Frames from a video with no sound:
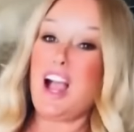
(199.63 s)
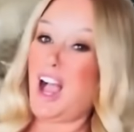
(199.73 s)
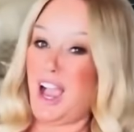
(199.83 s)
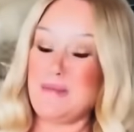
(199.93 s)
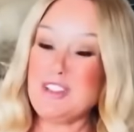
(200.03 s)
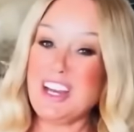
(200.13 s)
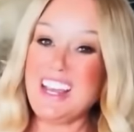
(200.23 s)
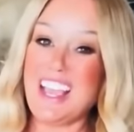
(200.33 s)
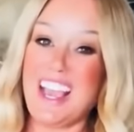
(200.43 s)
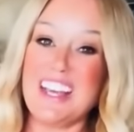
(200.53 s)
I'm Jenny
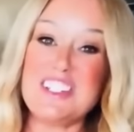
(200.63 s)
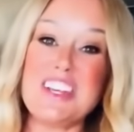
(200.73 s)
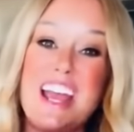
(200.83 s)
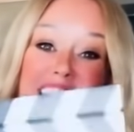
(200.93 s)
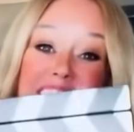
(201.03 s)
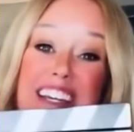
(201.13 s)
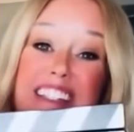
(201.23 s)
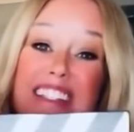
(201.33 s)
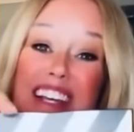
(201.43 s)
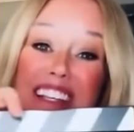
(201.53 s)
Gage, and this
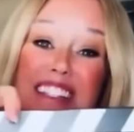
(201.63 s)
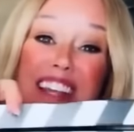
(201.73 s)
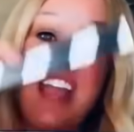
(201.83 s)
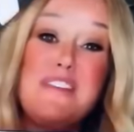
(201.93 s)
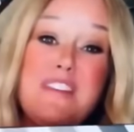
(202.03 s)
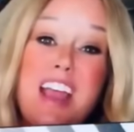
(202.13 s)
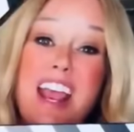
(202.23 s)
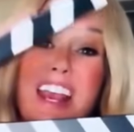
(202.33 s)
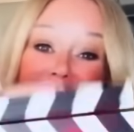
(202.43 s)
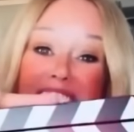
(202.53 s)
is Life
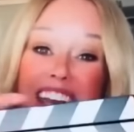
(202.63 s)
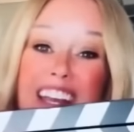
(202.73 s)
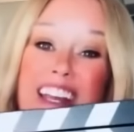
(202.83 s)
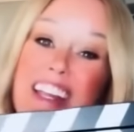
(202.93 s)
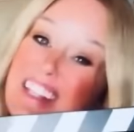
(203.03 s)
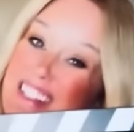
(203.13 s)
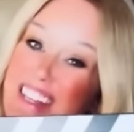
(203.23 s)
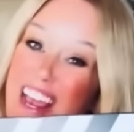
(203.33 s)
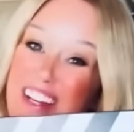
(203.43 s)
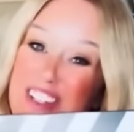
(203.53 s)
Take